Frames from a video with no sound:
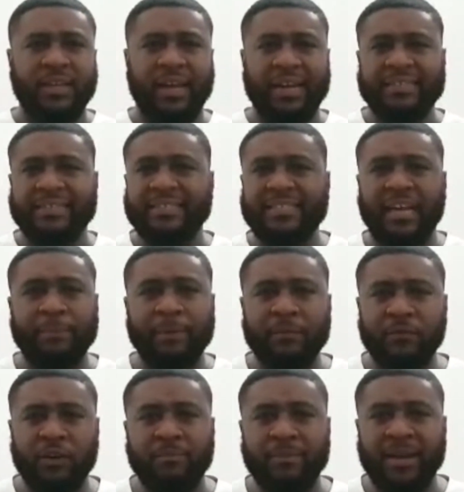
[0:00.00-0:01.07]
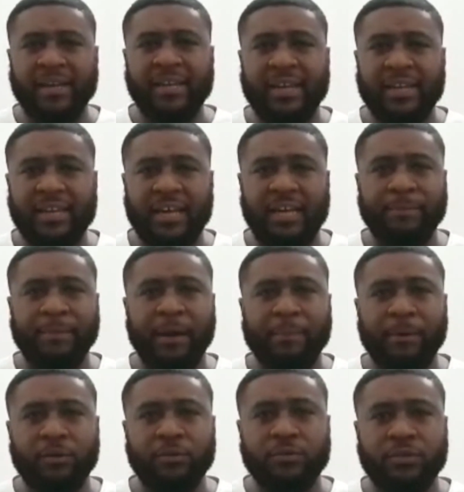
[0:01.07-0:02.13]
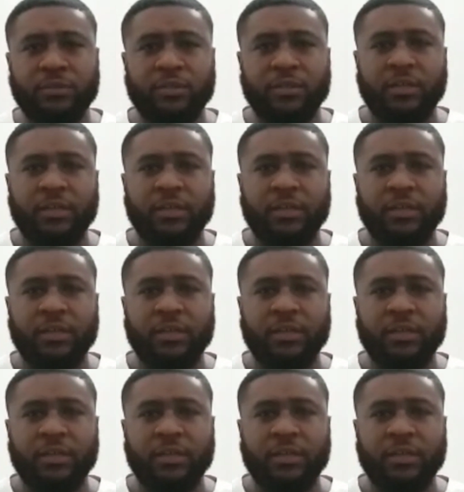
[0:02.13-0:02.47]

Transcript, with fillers: and it's a tap-in for the man at the back post.